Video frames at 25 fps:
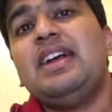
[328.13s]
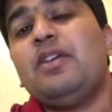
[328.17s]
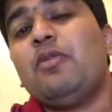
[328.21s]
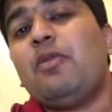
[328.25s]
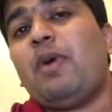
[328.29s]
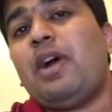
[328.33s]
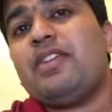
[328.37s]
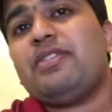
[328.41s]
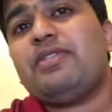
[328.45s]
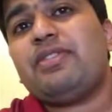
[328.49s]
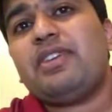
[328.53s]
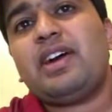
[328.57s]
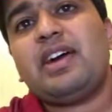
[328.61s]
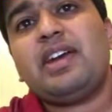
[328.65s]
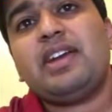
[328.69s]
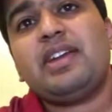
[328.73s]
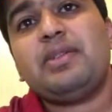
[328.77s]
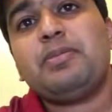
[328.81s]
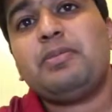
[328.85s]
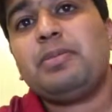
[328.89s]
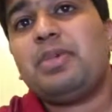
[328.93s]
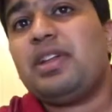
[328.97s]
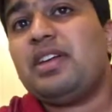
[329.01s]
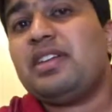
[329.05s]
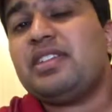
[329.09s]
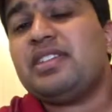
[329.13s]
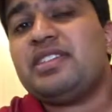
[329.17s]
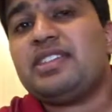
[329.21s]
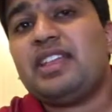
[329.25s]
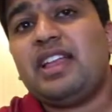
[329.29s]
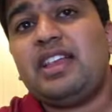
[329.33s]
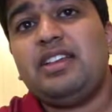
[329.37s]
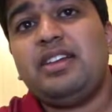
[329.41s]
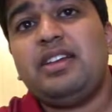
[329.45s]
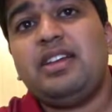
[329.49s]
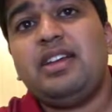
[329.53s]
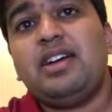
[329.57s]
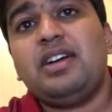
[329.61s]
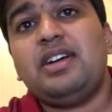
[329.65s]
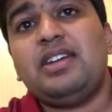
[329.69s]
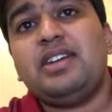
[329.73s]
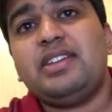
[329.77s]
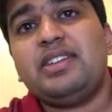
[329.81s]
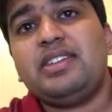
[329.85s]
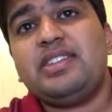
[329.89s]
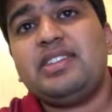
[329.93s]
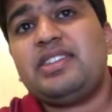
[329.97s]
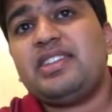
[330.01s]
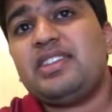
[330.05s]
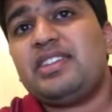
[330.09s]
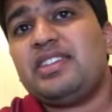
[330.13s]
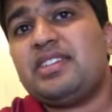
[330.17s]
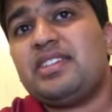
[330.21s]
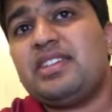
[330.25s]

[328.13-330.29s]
Wi-Fi plus cellular is